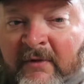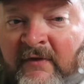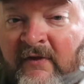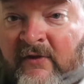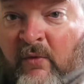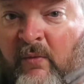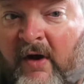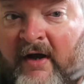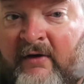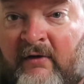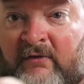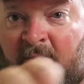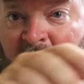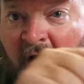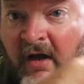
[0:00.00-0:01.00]
and then the white
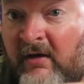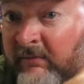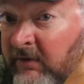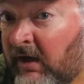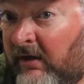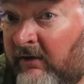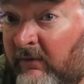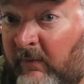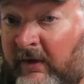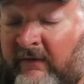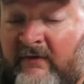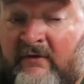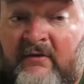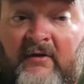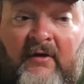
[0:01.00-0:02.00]
on the bottom, kind of the way
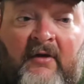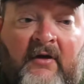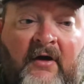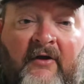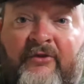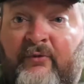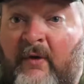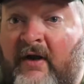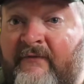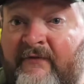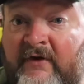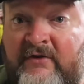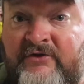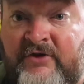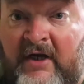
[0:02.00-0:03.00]
that a
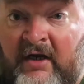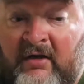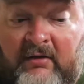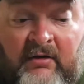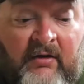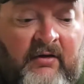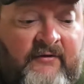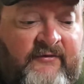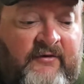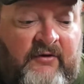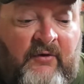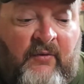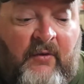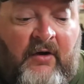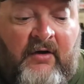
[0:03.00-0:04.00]
threadfin shad looks in
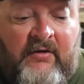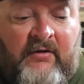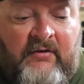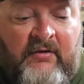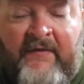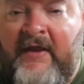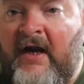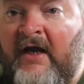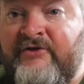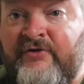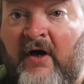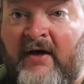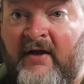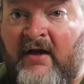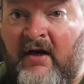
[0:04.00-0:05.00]
the water, then I
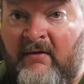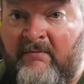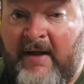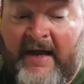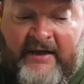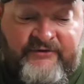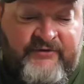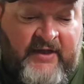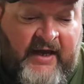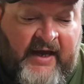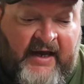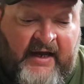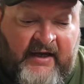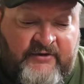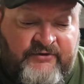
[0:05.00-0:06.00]
try to kind of match the
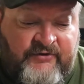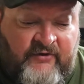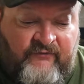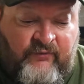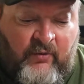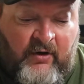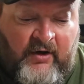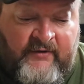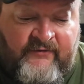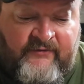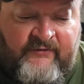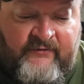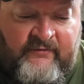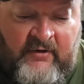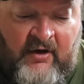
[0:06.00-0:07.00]
hatch of
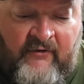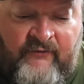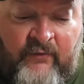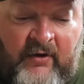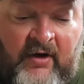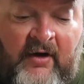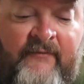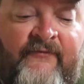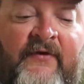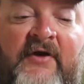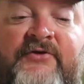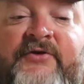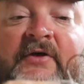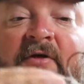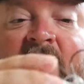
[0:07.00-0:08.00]
what's of where I'm
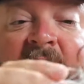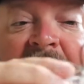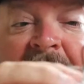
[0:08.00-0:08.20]
fishing.